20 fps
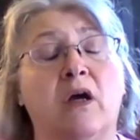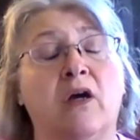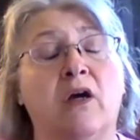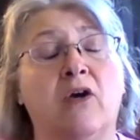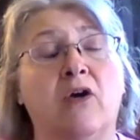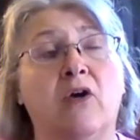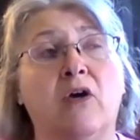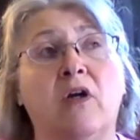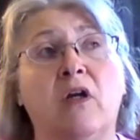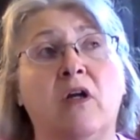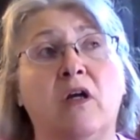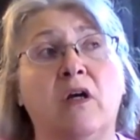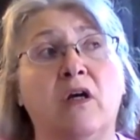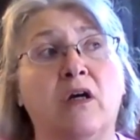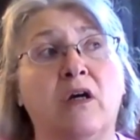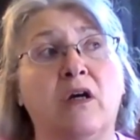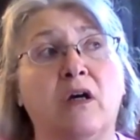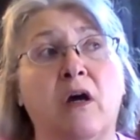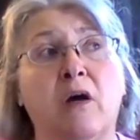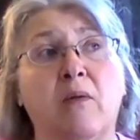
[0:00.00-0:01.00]
good
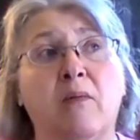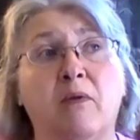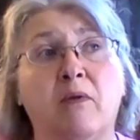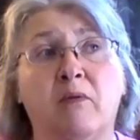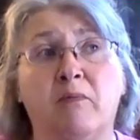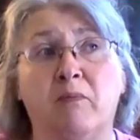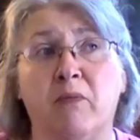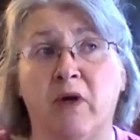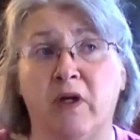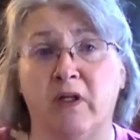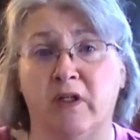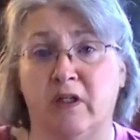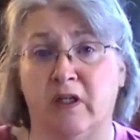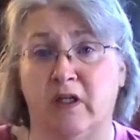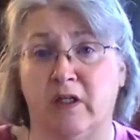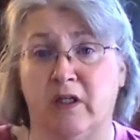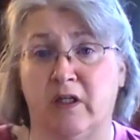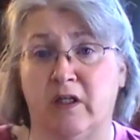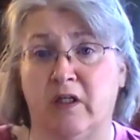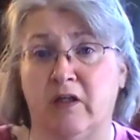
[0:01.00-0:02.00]
couple of months,
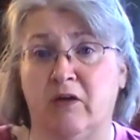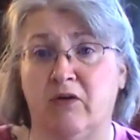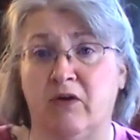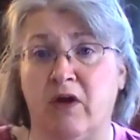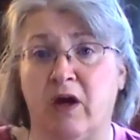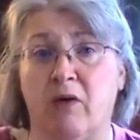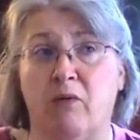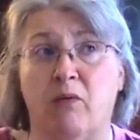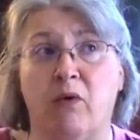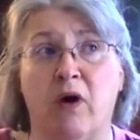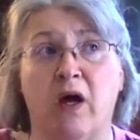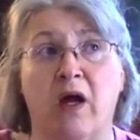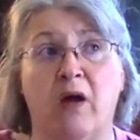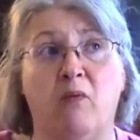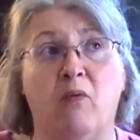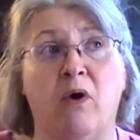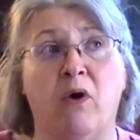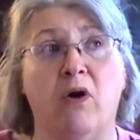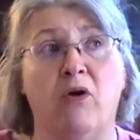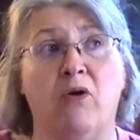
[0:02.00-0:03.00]
is still that way,
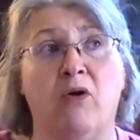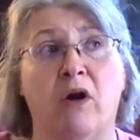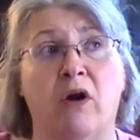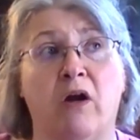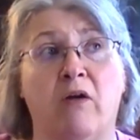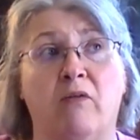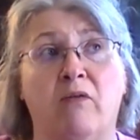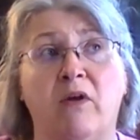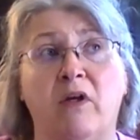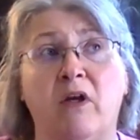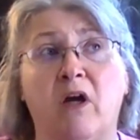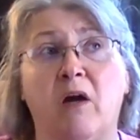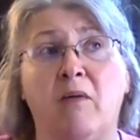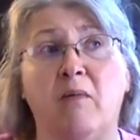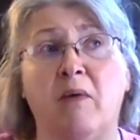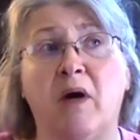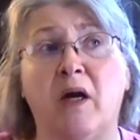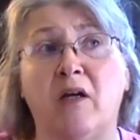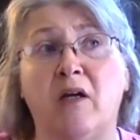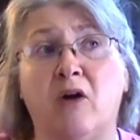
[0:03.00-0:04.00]
where every
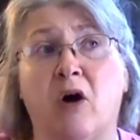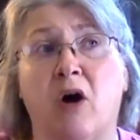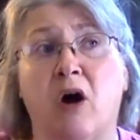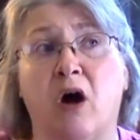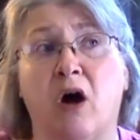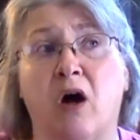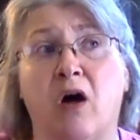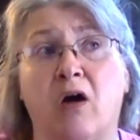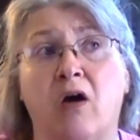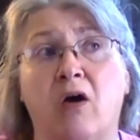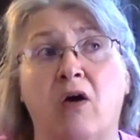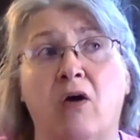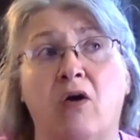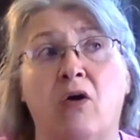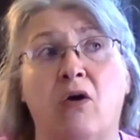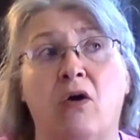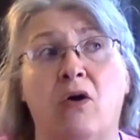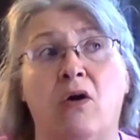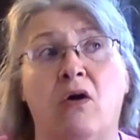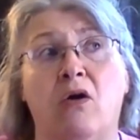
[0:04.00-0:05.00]
time I talk
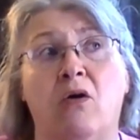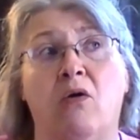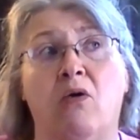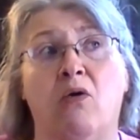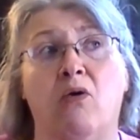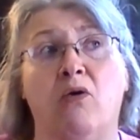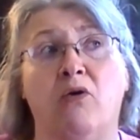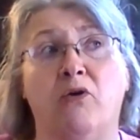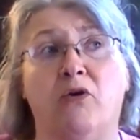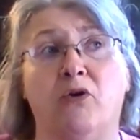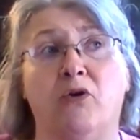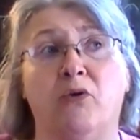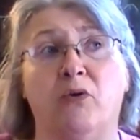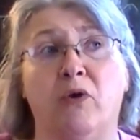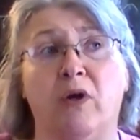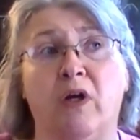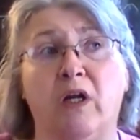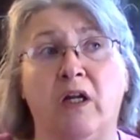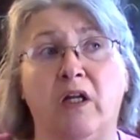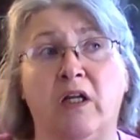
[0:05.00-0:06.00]
or do
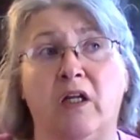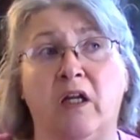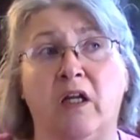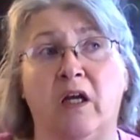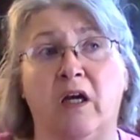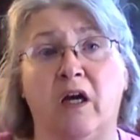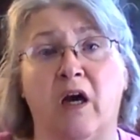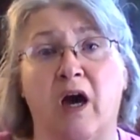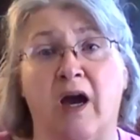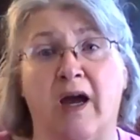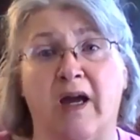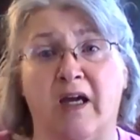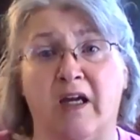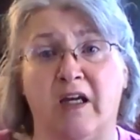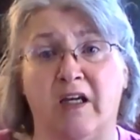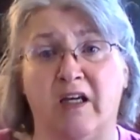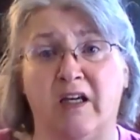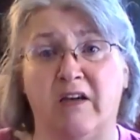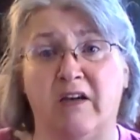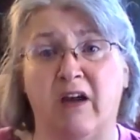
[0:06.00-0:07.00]
anything, I
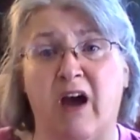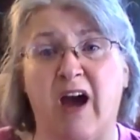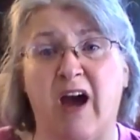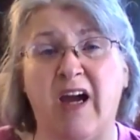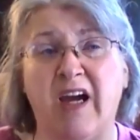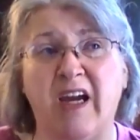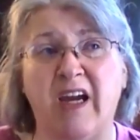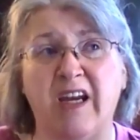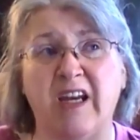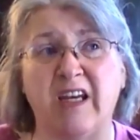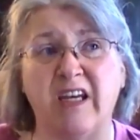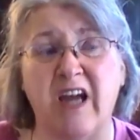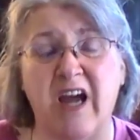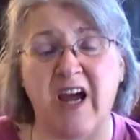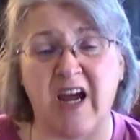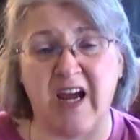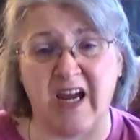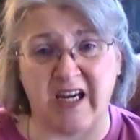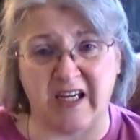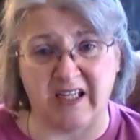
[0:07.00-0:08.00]
can
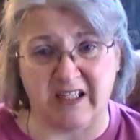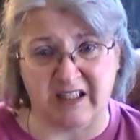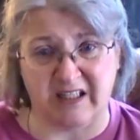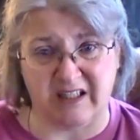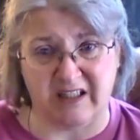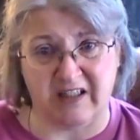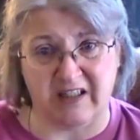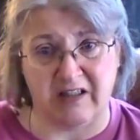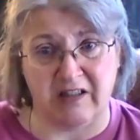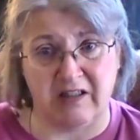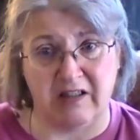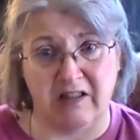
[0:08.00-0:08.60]
taste